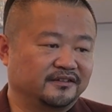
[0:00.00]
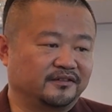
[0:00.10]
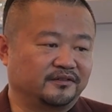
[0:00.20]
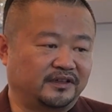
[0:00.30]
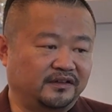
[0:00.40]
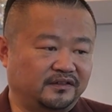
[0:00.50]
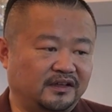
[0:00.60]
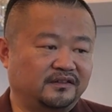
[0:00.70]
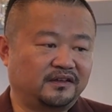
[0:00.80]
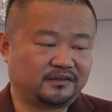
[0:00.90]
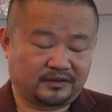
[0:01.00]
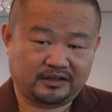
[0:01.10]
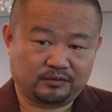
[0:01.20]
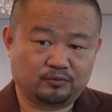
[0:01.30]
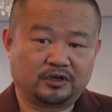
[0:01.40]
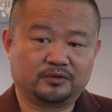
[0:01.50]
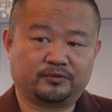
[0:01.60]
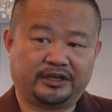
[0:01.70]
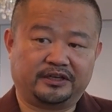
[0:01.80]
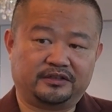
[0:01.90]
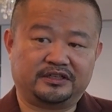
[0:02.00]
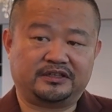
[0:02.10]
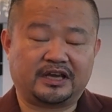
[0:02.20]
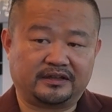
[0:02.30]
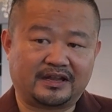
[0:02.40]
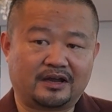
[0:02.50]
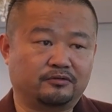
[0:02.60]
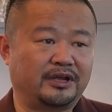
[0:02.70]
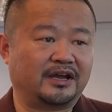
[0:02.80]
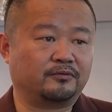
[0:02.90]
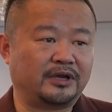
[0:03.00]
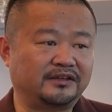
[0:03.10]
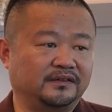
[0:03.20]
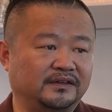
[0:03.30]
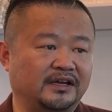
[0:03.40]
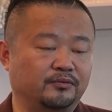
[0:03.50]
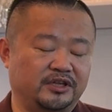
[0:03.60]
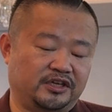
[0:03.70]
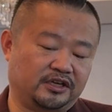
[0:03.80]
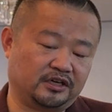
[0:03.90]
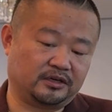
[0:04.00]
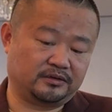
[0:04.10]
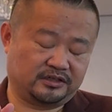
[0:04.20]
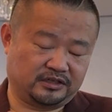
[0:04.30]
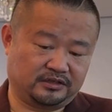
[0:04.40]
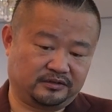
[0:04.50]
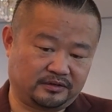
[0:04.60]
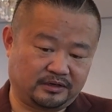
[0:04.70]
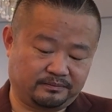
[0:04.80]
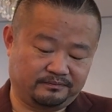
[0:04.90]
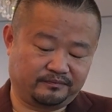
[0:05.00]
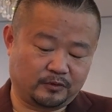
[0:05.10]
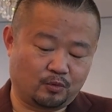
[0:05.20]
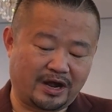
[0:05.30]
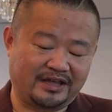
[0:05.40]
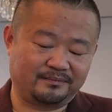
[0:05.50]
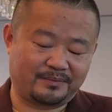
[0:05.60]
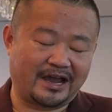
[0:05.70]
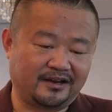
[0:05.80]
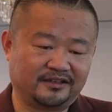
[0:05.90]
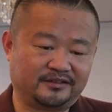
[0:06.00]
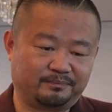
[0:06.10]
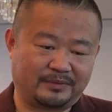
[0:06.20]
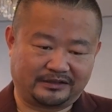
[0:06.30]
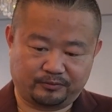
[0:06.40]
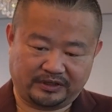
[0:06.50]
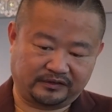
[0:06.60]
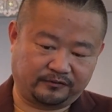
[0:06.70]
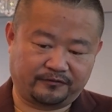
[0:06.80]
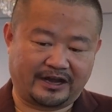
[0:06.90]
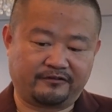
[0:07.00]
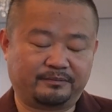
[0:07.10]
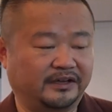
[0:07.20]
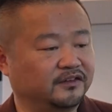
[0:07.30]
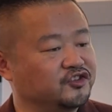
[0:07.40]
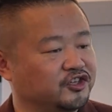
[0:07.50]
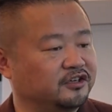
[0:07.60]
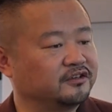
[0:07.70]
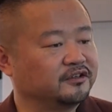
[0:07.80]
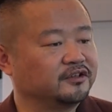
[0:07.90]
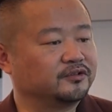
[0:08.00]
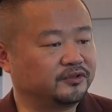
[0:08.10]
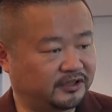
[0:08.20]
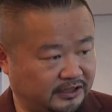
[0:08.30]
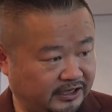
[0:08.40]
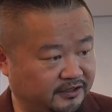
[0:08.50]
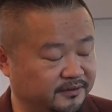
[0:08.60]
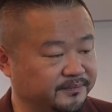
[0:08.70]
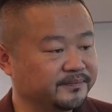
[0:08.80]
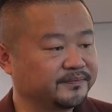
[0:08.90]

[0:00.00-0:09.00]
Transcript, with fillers: Okay. This, this, is what we, yeah, now we are, we are designed. We need a, a, a one pilot, but with five passenger mm. take.